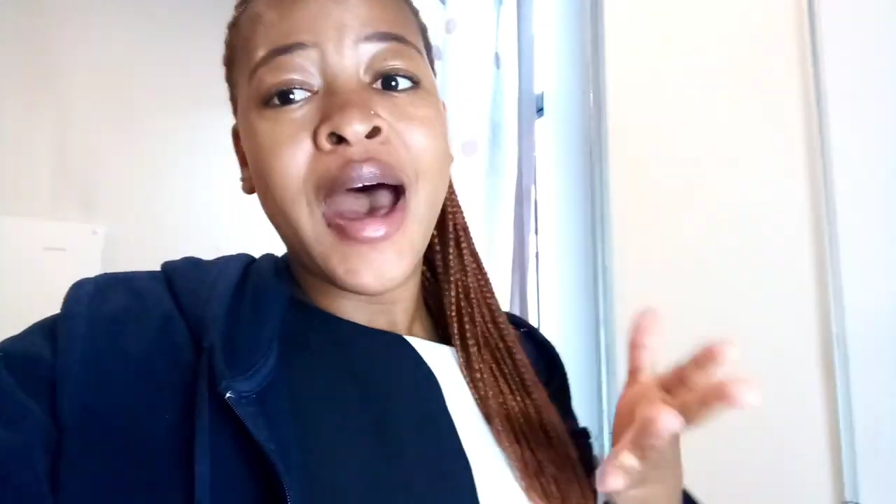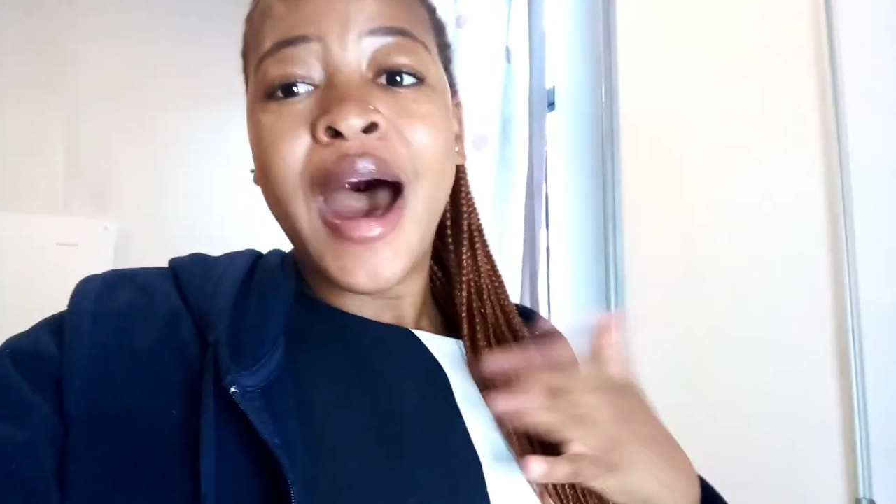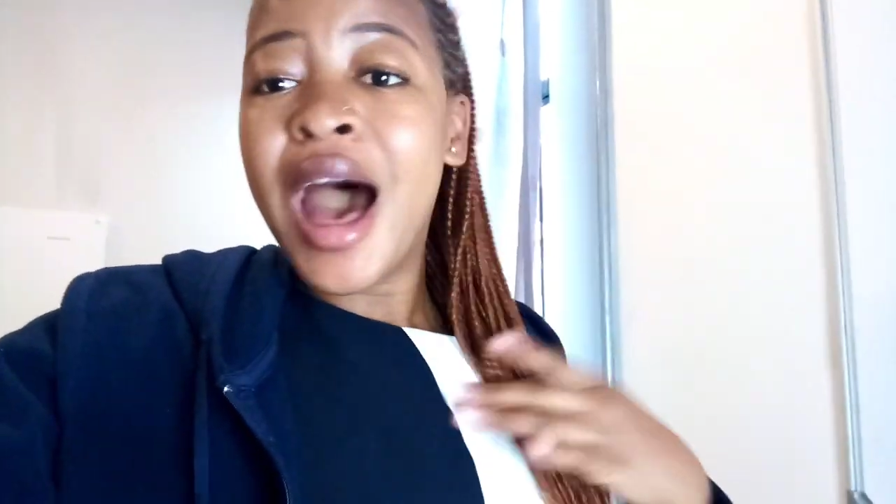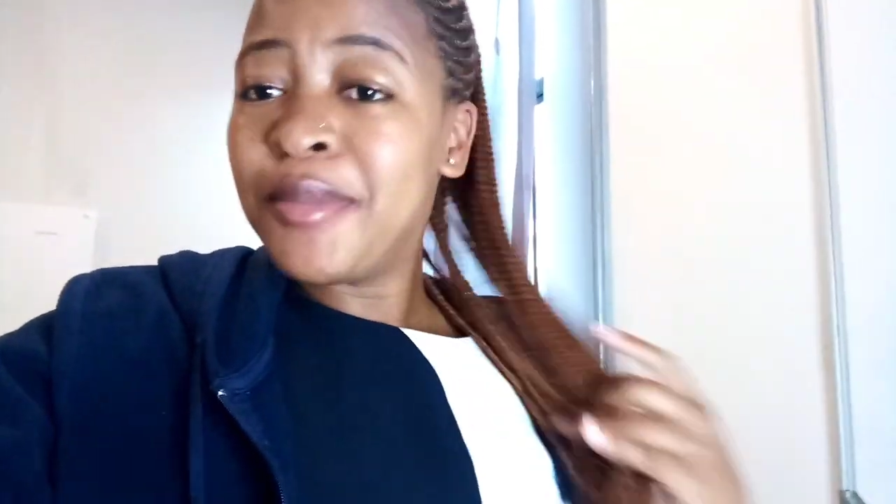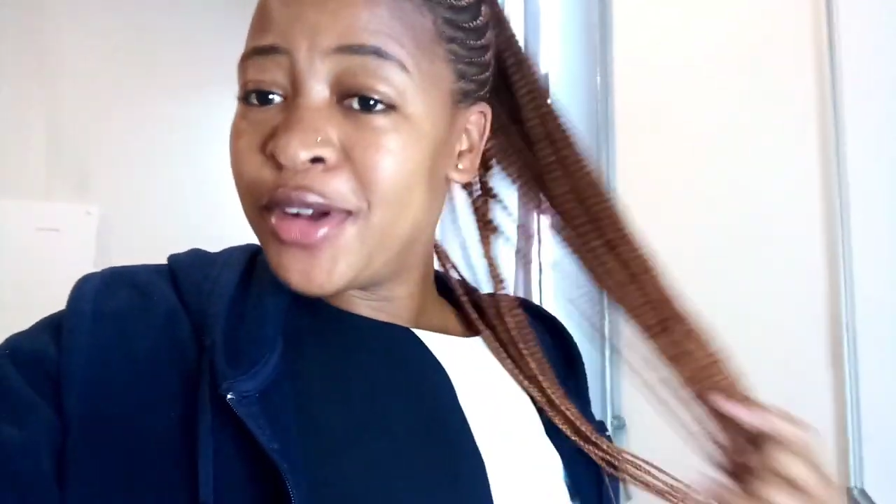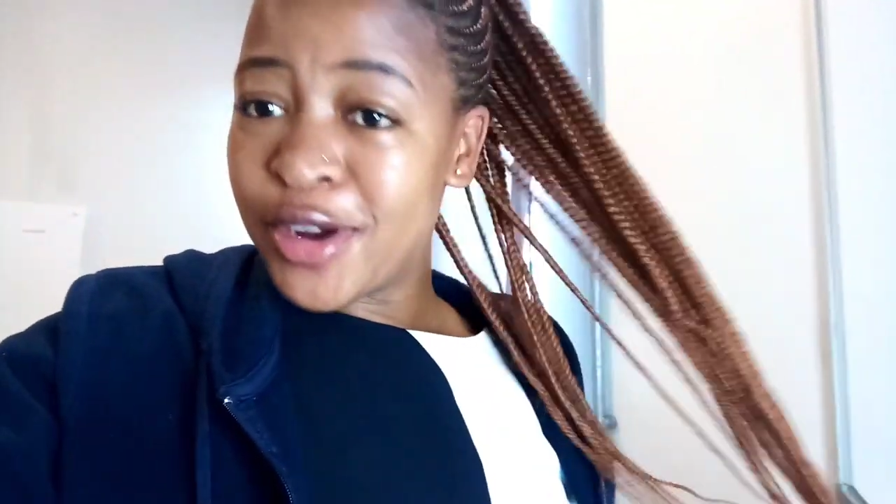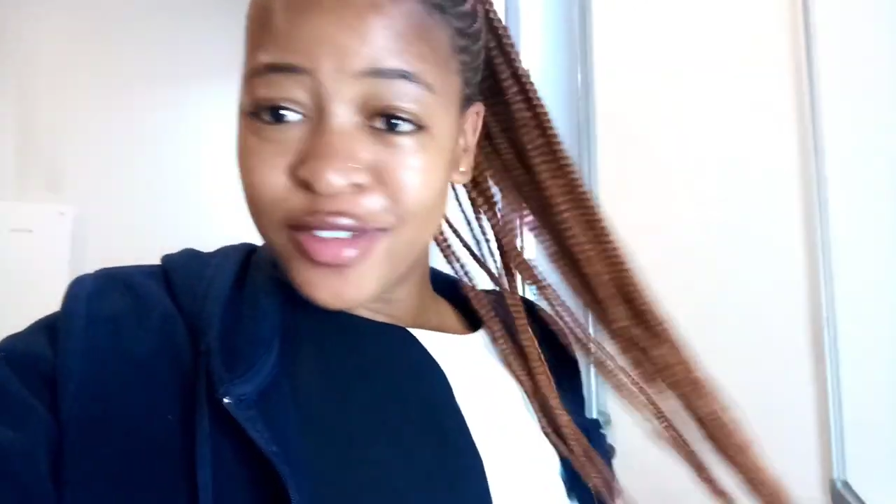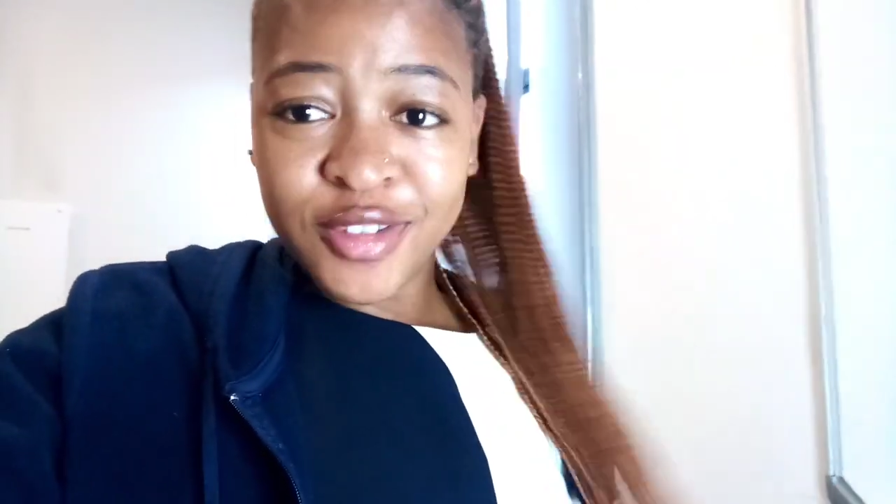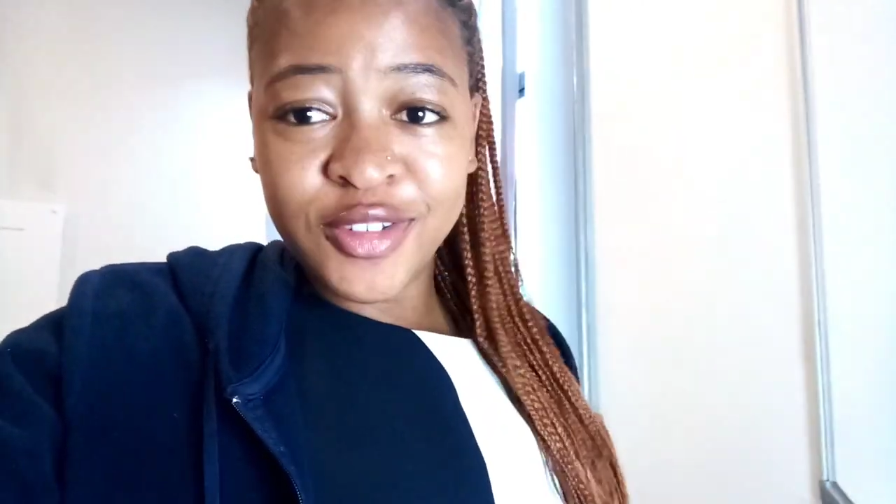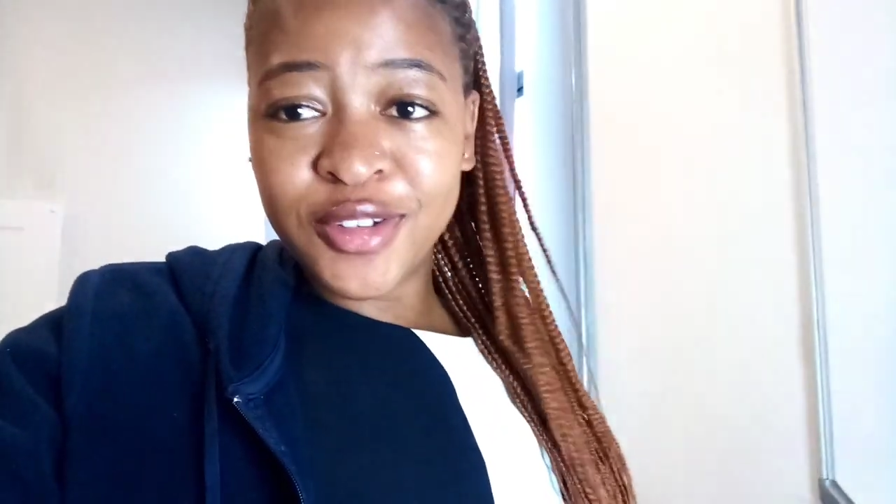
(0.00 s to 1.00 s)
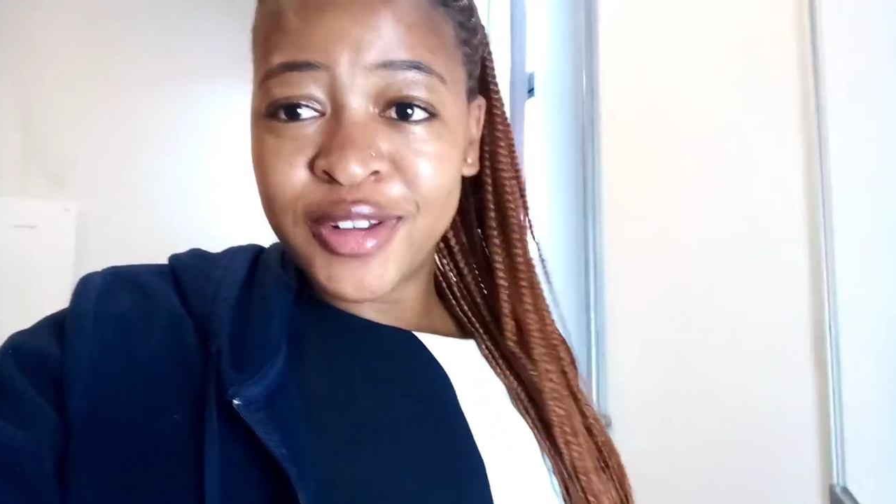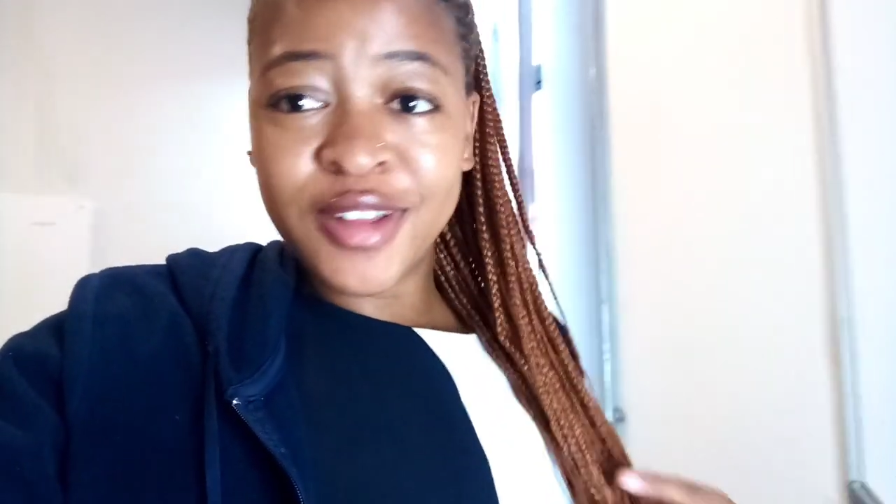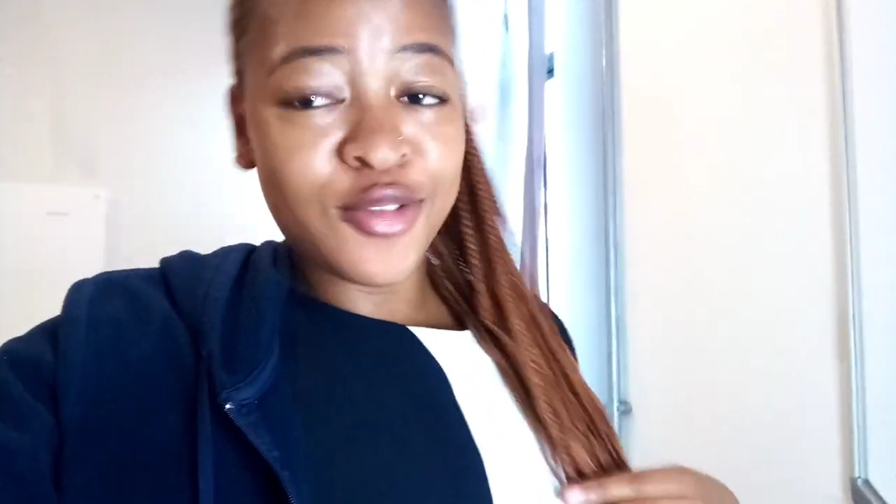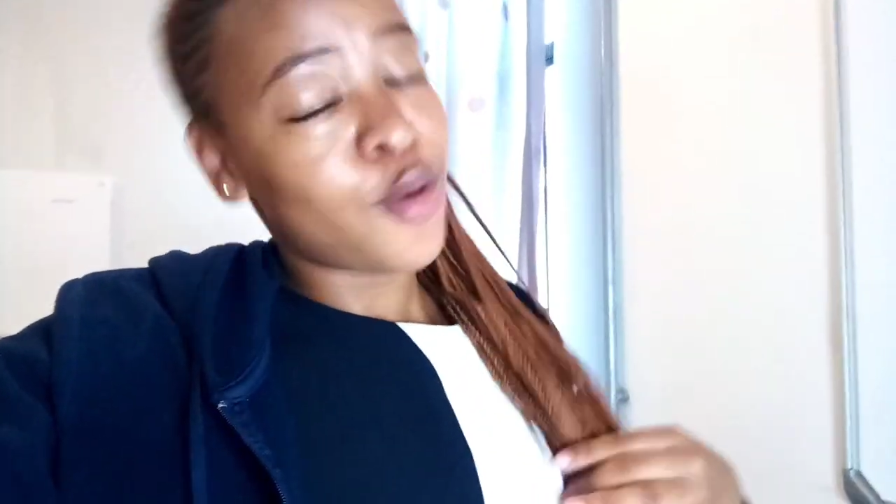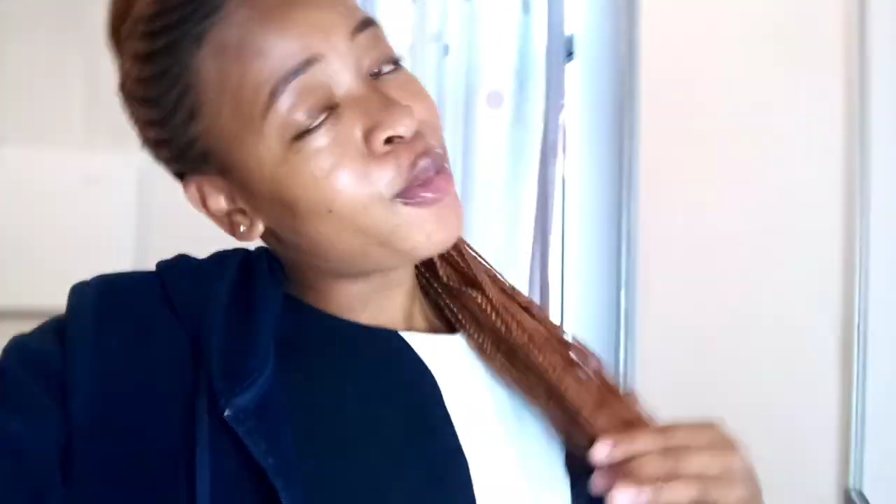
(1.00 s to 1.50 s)
I'm a nursing student,
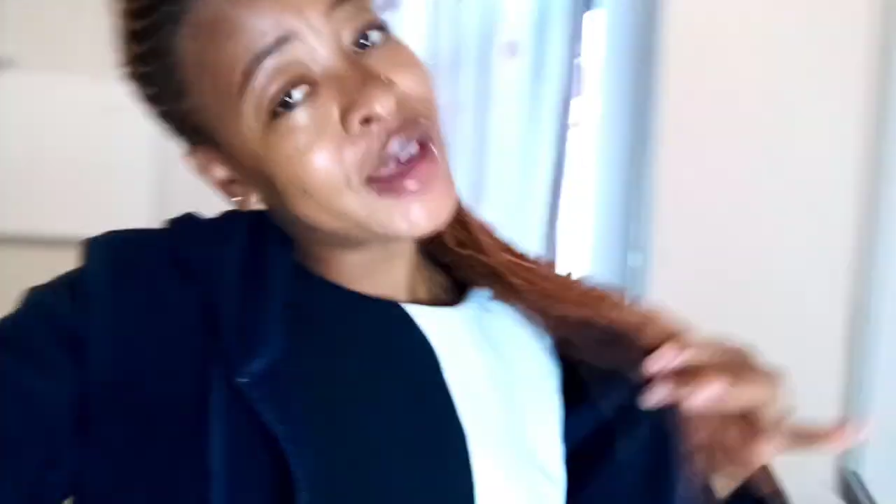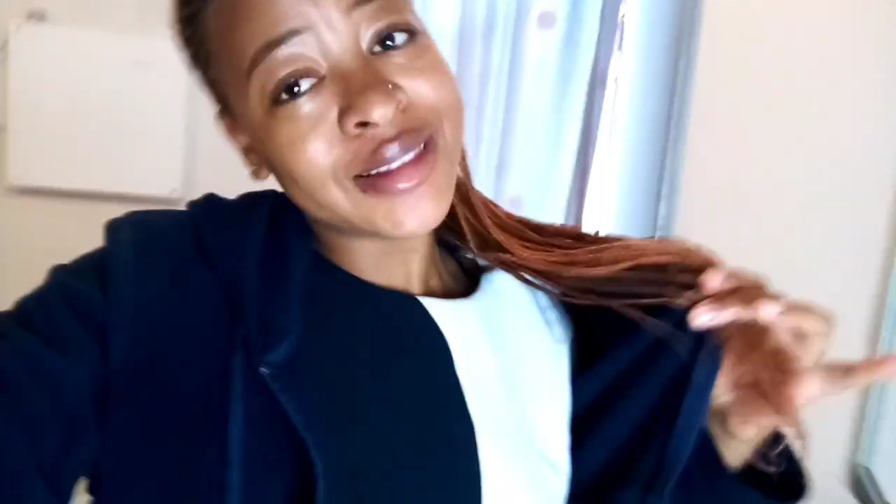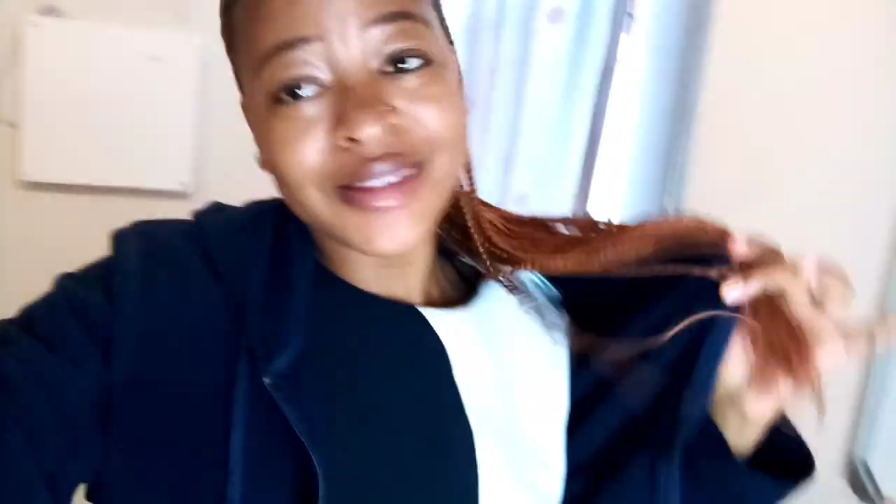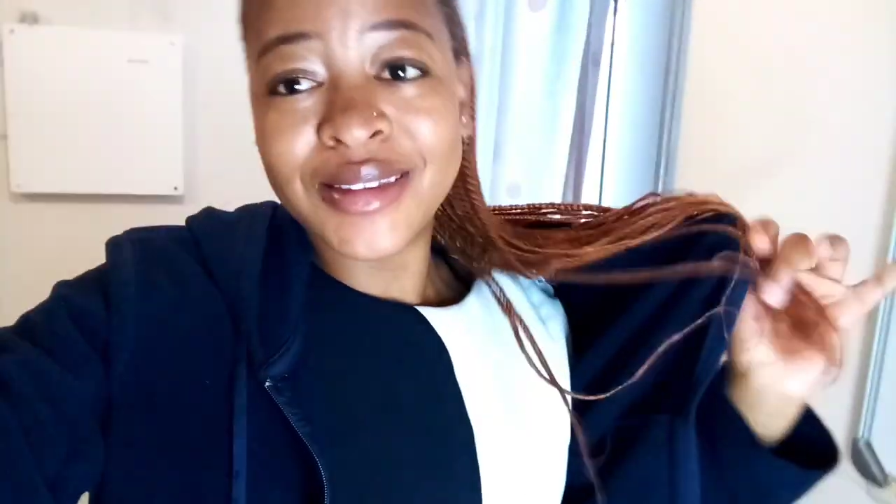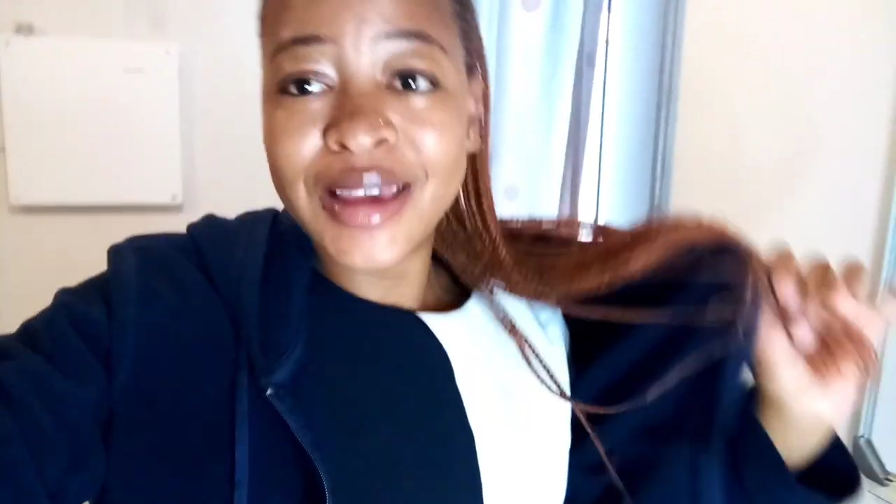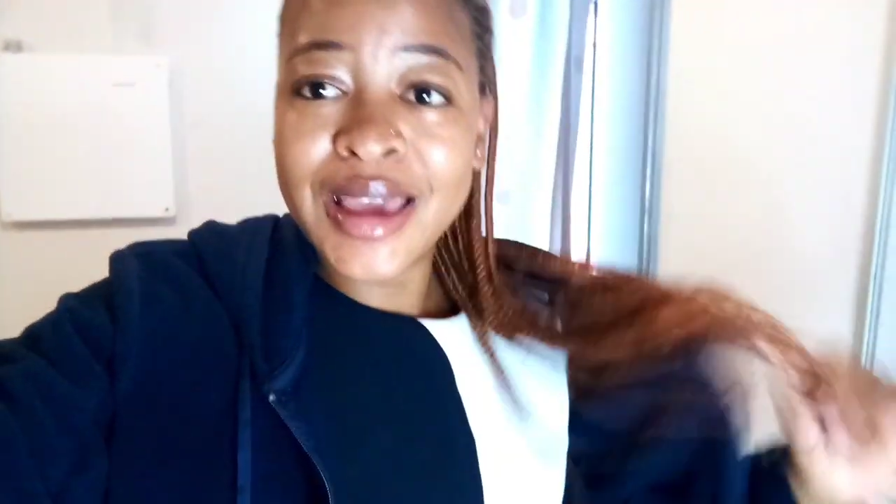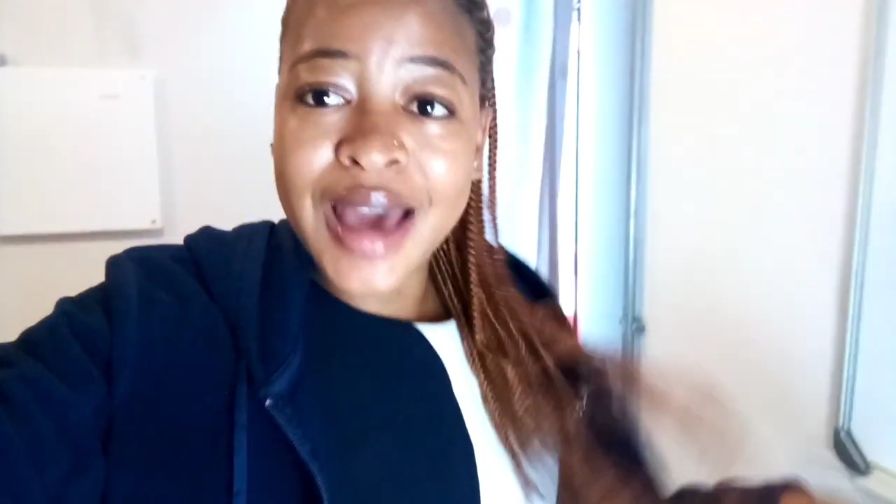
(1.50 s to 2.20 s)
as y'all can see.